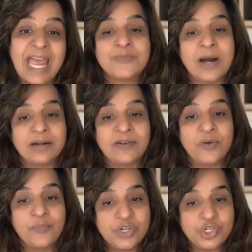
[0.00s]
sparked
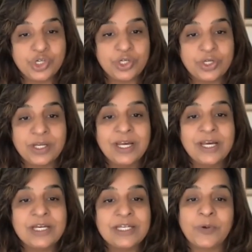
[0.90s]
our mission
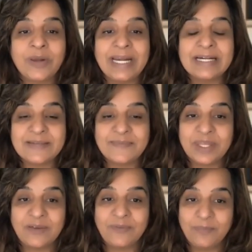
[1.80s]
to create
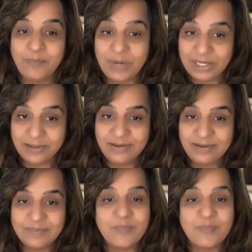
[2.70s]
something better,